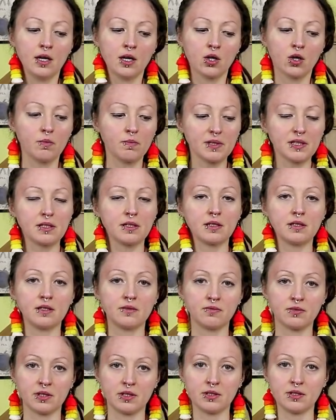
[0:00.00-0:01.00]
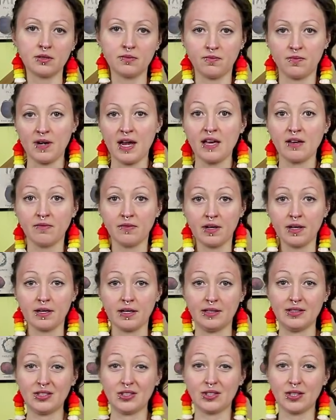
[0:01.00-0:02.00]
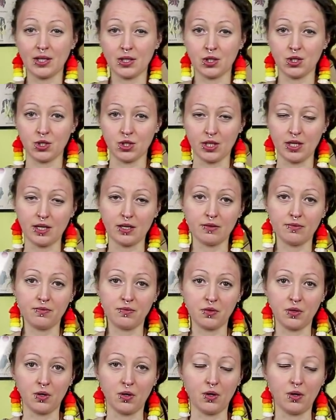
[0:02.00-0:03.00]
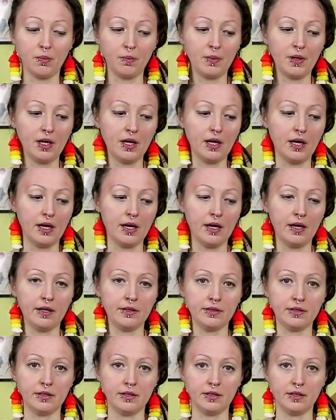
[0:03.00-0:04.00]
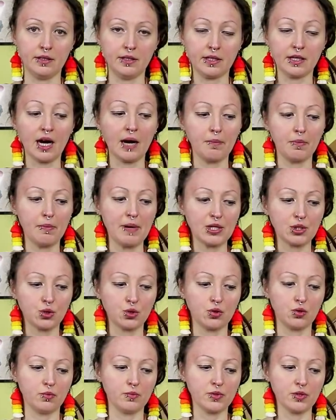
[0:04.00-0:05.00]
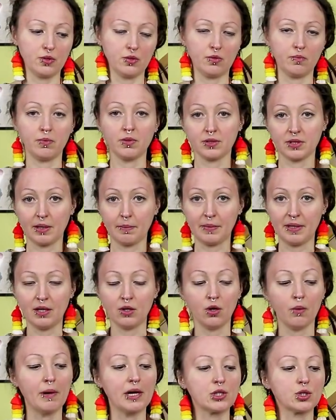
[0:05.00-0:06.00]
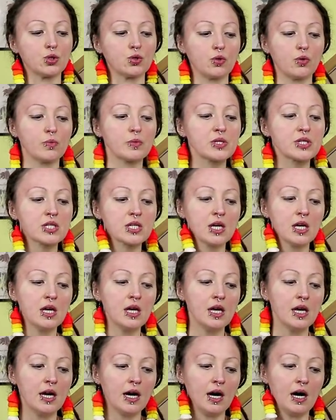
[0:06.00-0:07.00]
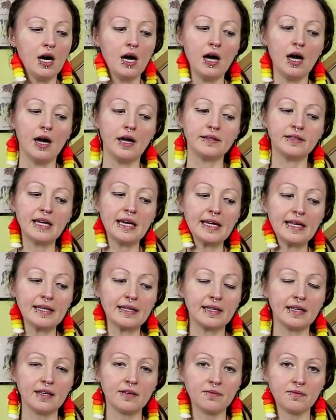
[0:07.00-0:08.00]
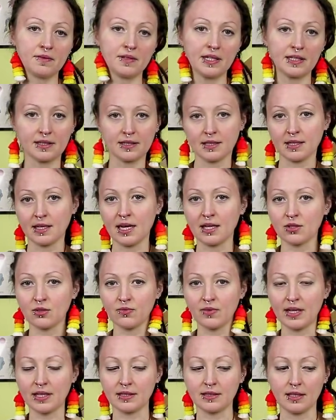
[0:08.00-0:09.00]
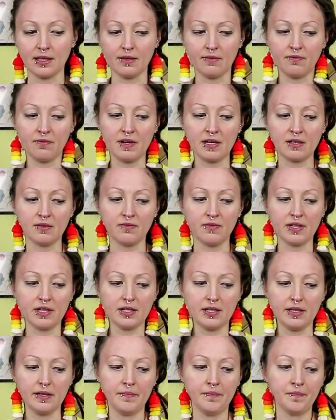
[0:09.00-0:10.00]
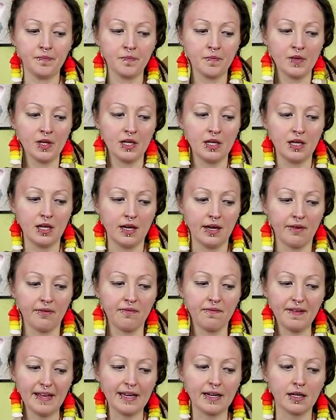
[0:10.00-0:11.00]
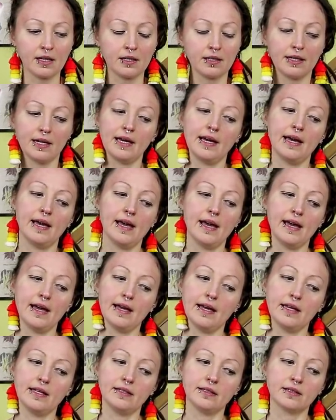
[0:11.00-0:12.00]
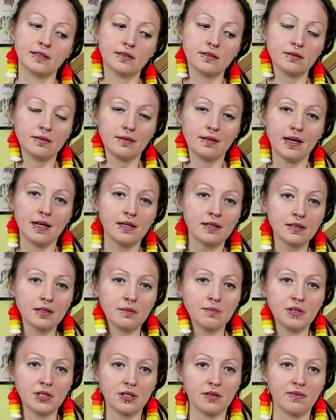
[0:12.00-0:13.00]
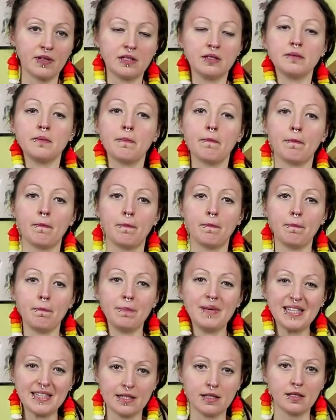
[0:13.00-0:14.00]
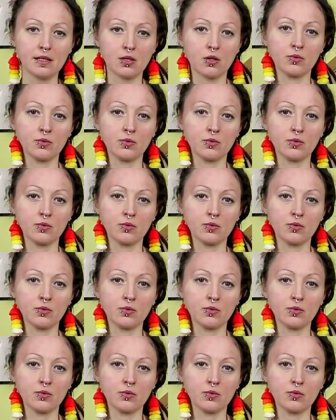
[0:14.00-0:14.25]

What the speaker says: completely different flavor and texture from the cup mushrooms or portobello mushrooms. They give that kind of like the very thick and a little bit even meaty